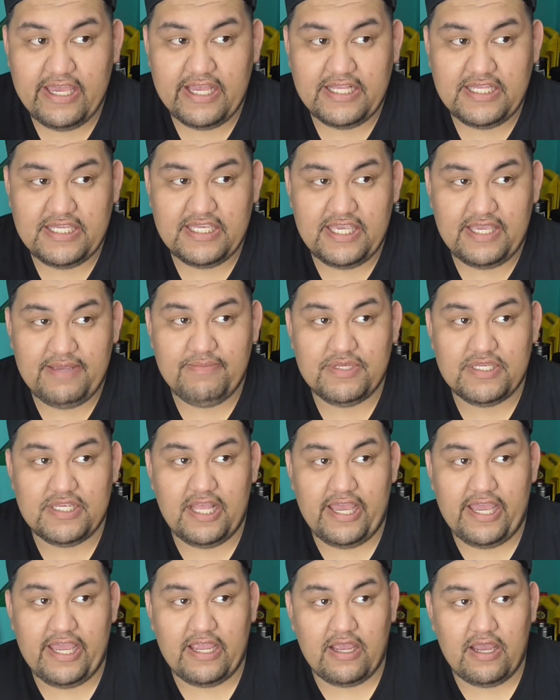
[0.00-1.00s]
it seems
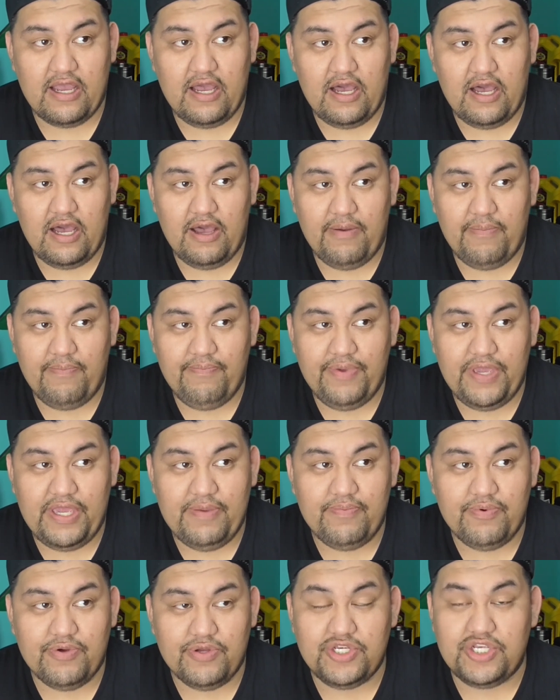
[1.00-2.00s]
like
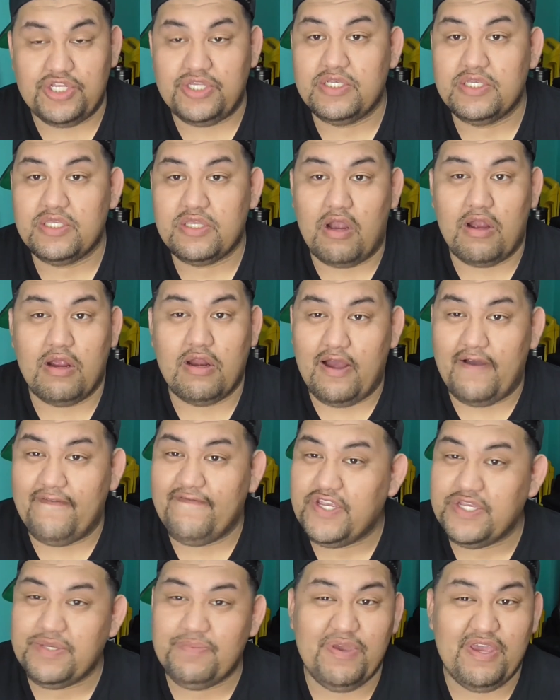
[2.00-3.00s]
people should start
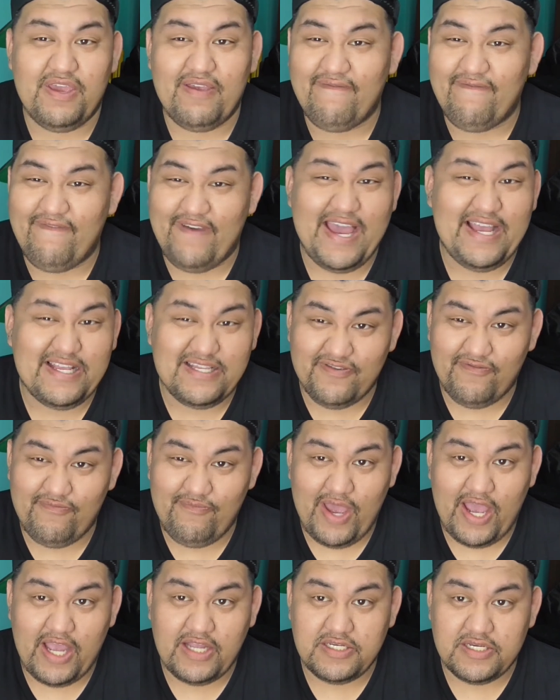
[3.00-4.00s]
off just being fans of
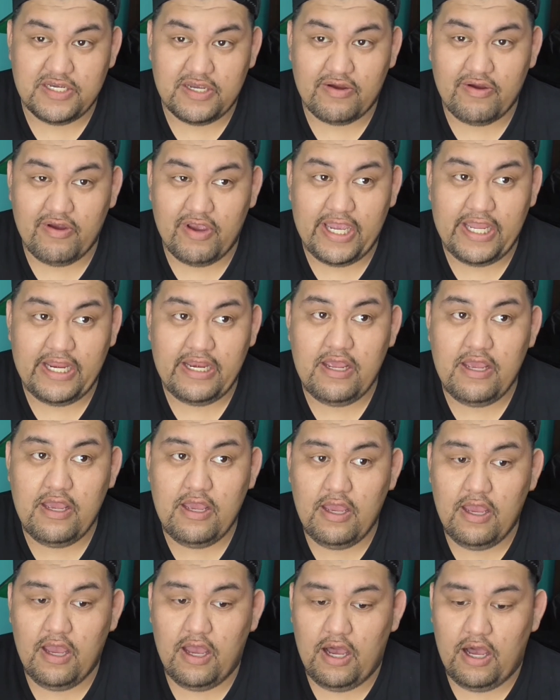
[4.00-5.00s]
magic, right?
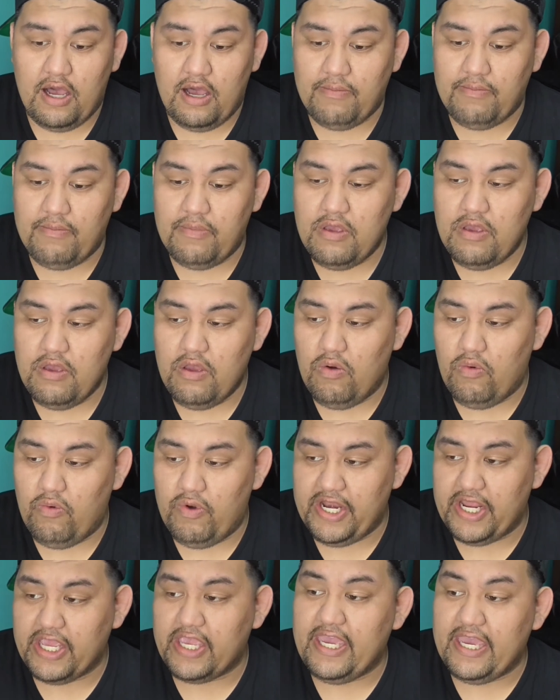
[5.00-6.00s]

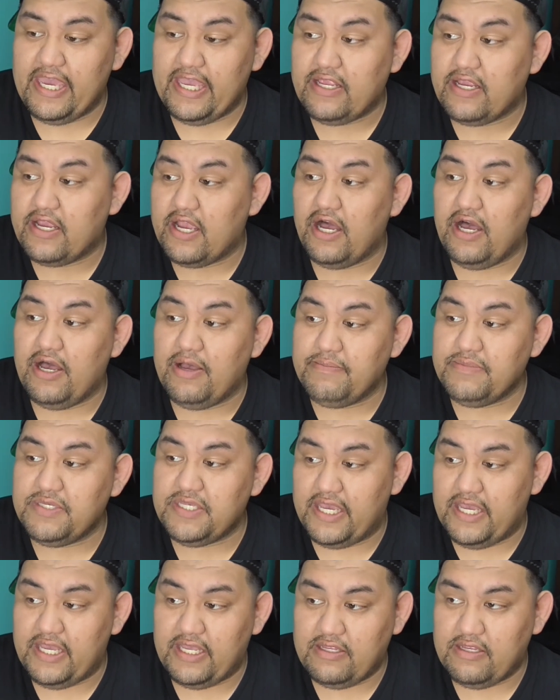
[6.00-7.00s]
When a kid comes
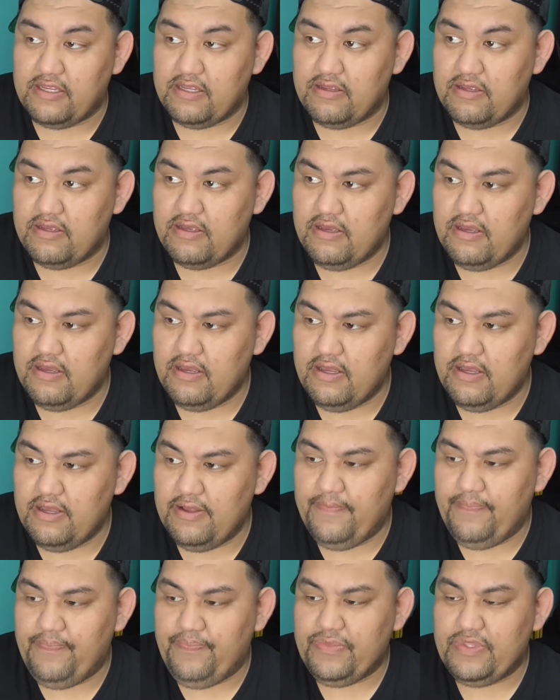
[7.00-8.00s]
and
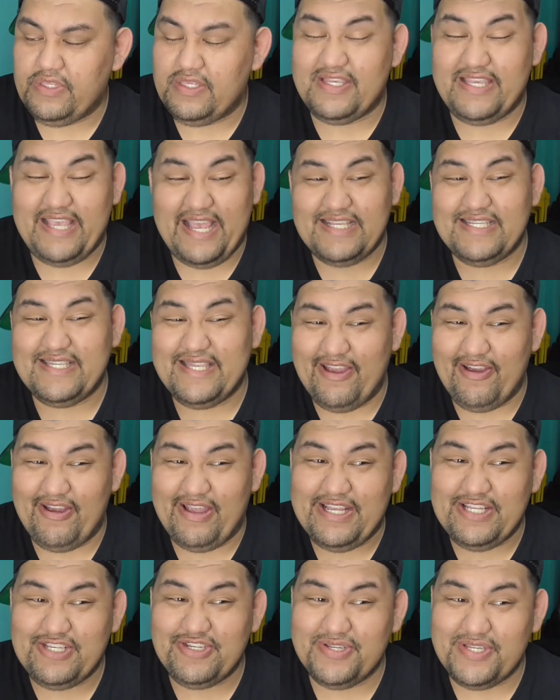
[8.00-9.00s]
says they're
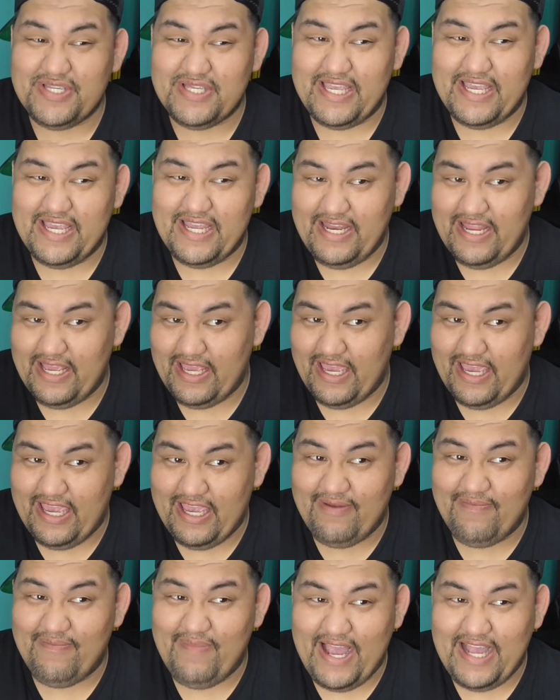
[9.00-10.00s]
interested
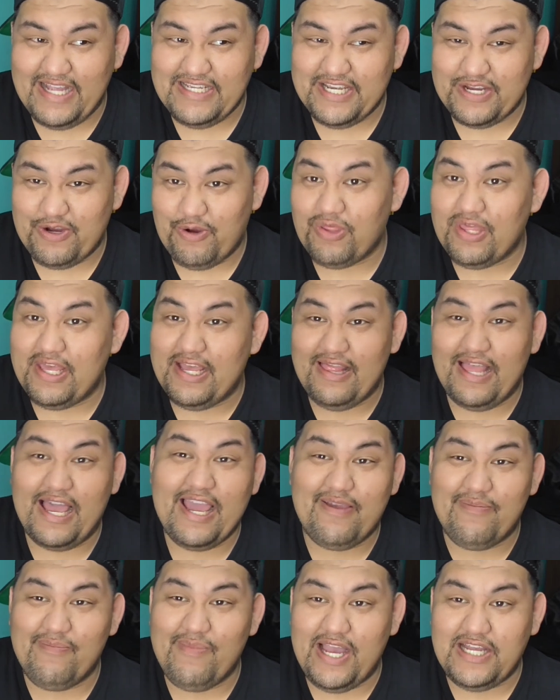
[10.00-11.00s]
in magic or they
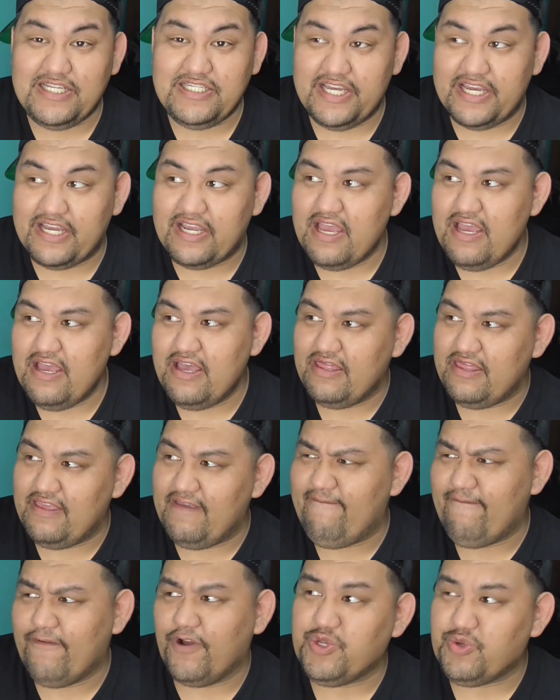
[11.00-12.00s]
like magic, the
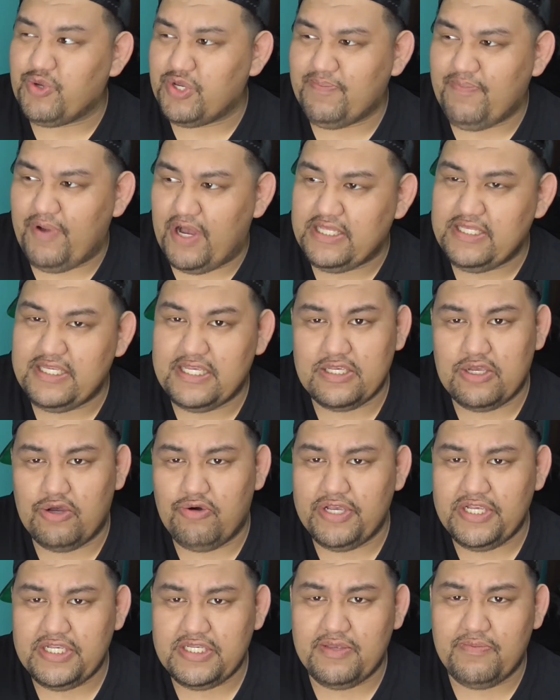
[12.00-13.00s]
first response is
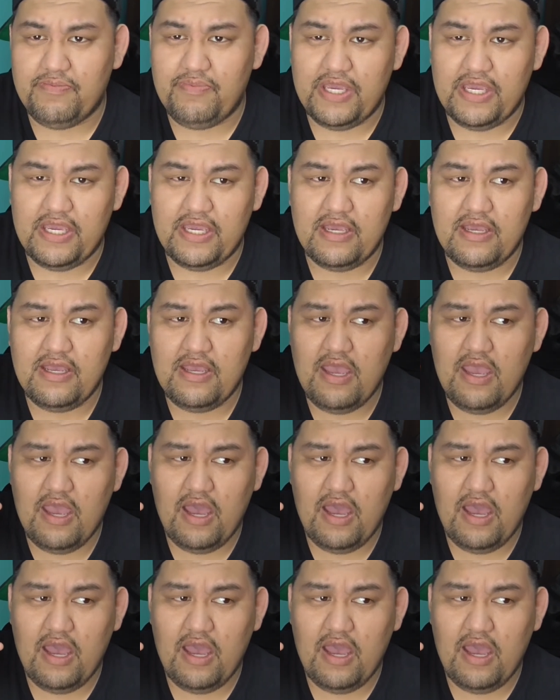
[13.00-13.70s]
always to be,